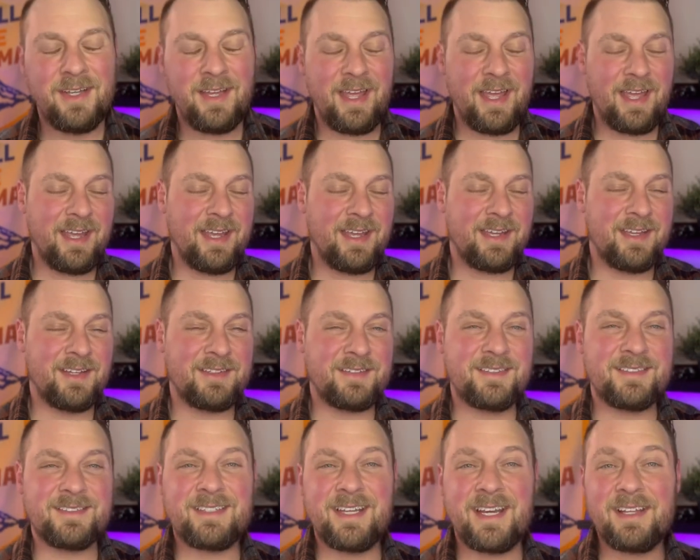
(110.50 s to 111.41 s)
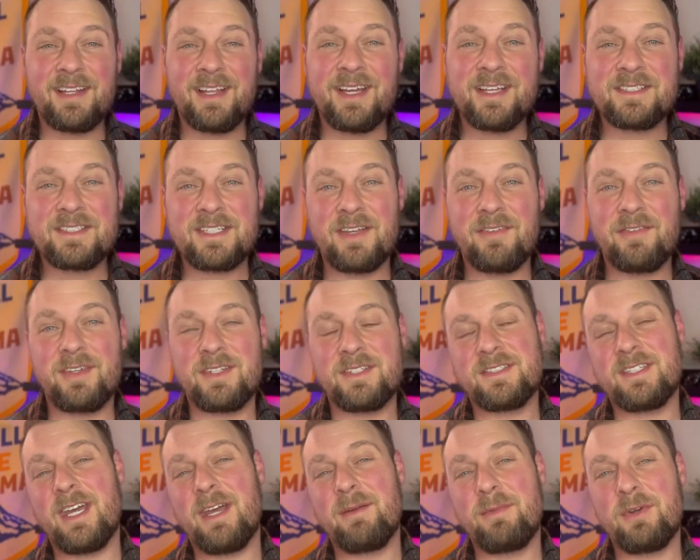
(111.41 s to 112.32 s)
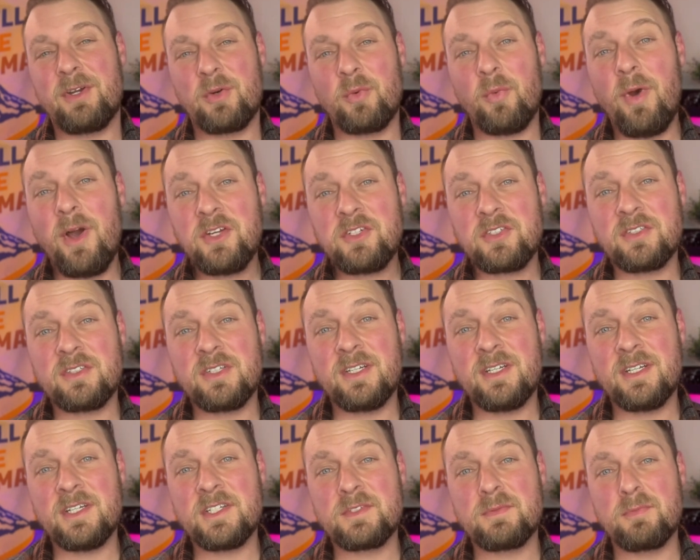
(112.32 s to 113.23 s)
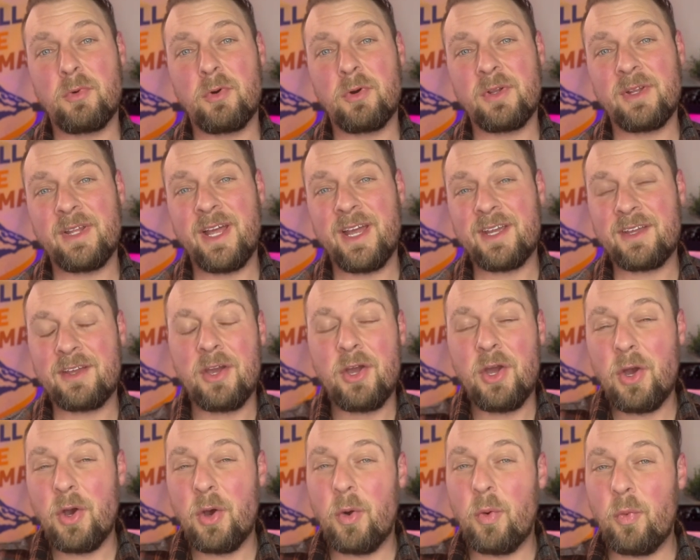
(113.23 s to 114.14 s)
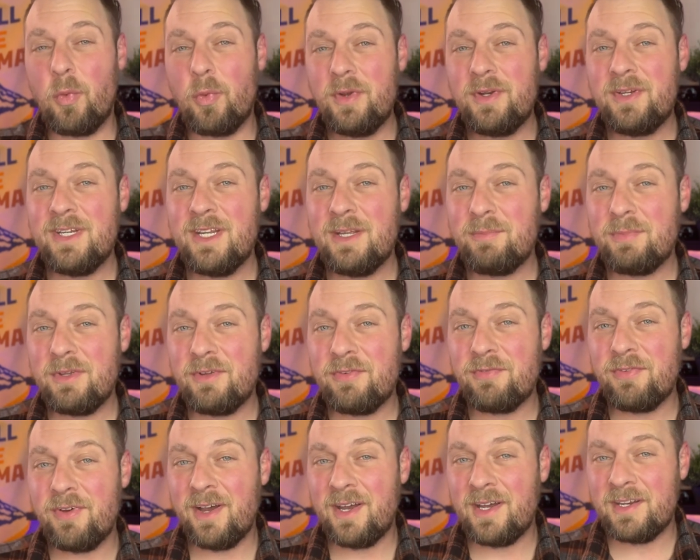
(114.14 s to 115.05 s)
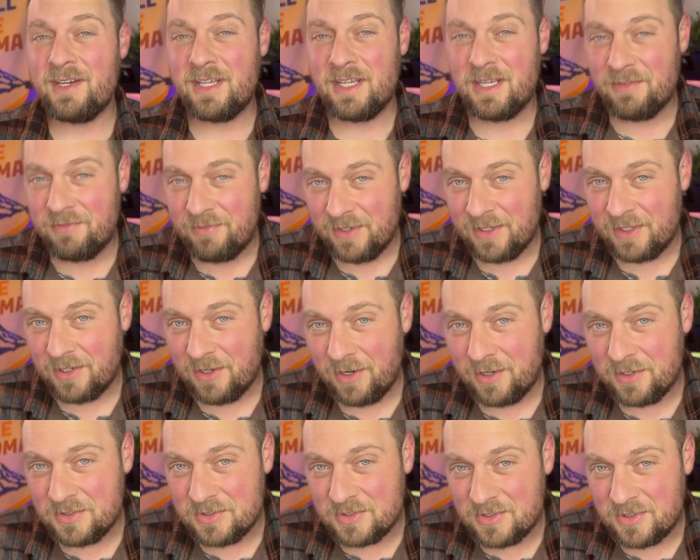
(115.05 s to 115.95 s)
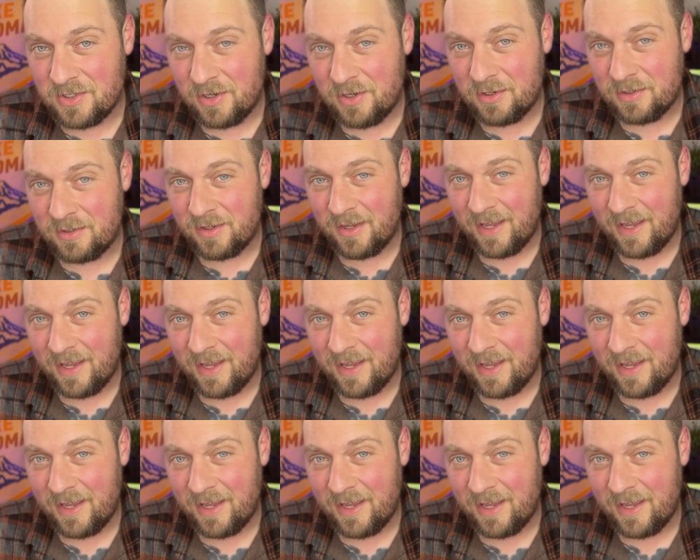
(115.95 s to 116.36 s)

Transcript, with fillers: And daylight savings time here in Washington is more like, wouldn't it be fun if it got dark